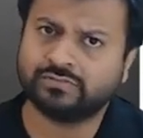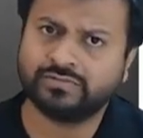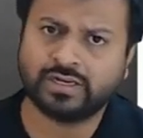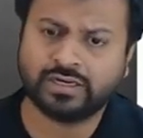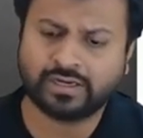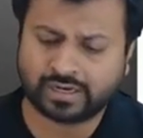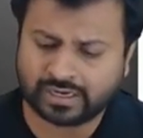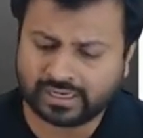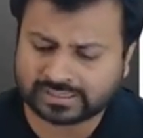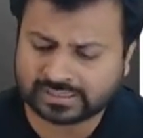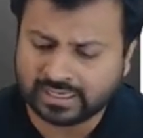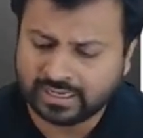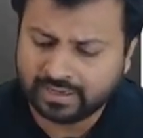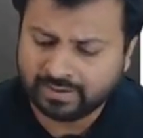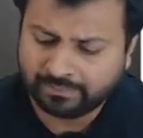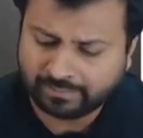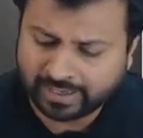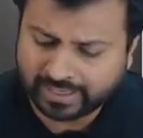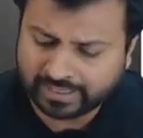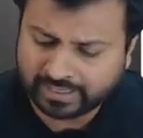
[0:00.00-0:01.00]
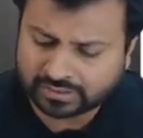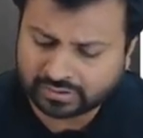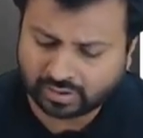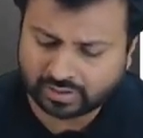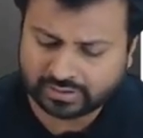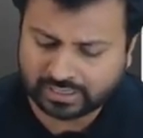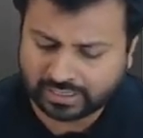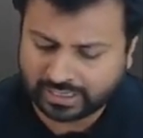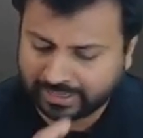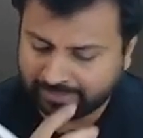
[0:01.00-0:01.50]
of the trust minus
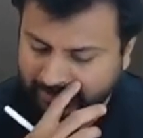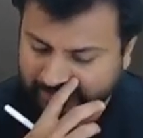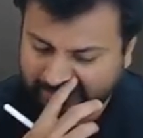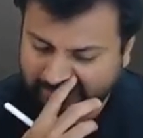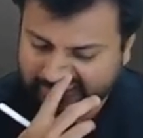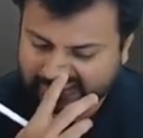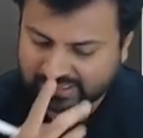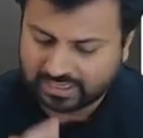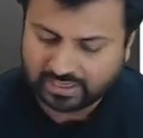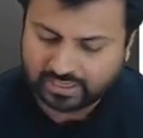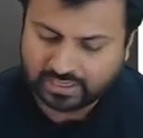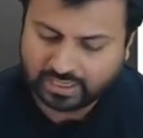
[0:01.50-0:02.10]
all the liabilities.